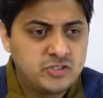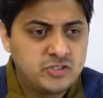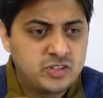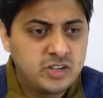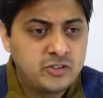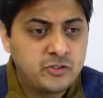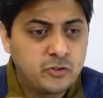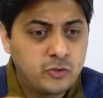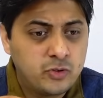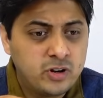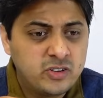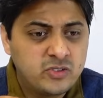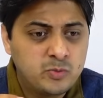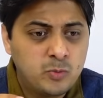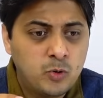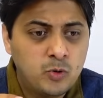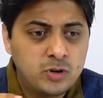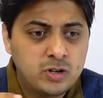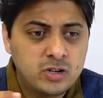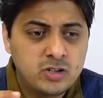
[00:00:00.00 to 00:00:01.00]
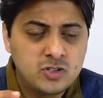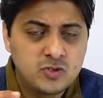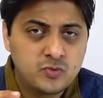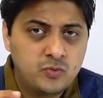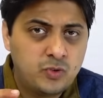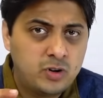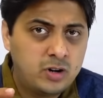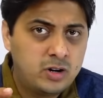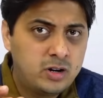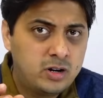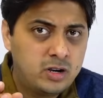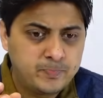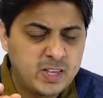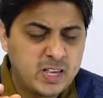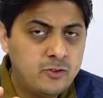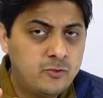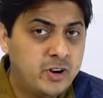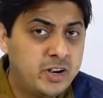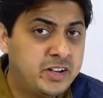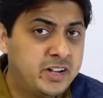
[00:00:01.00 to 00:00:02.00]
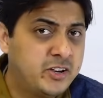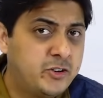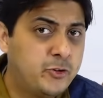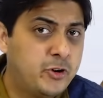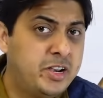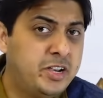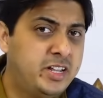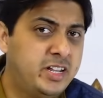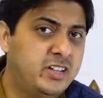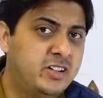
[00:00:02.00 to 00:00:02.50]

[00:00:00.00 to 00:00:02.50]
synchronous motors were invented 20